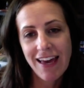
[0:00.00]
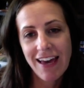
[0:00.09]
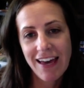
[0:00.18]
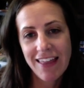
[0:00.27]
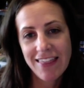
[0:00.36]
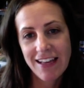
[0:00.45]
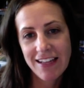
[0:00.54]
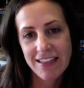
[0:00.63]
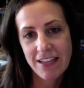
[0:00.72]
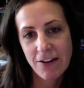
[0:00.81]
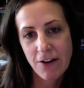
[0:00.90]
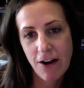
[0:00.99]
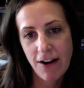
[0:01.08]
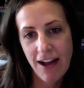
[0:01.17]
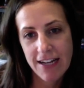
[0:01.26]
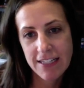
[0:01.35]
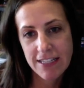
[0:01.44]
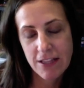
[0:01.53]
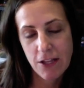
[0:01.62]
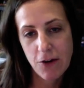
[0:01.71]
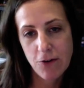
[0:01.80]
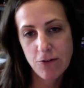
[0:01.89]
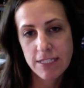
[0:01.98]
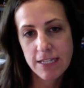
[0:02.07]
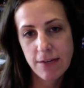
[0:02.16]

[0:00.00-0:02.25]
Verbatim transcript: and that there are highs and lows.